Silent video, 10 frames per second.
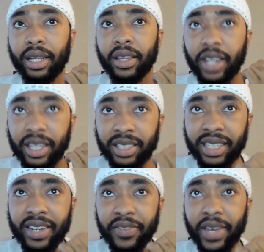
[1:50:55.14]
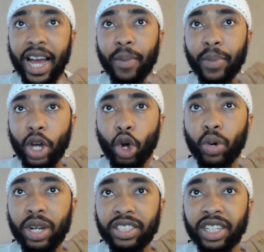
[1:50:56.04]
Thus saith Yah,
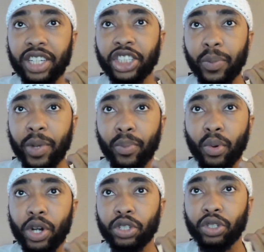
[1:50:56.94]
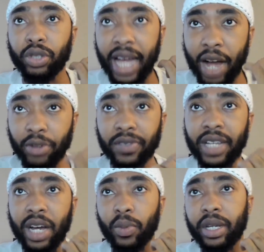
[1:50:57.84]
behold, a son shall be born to the house of
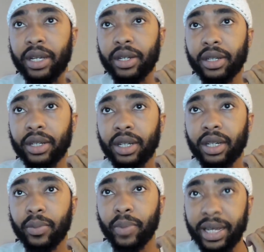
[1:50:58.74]
David, Beit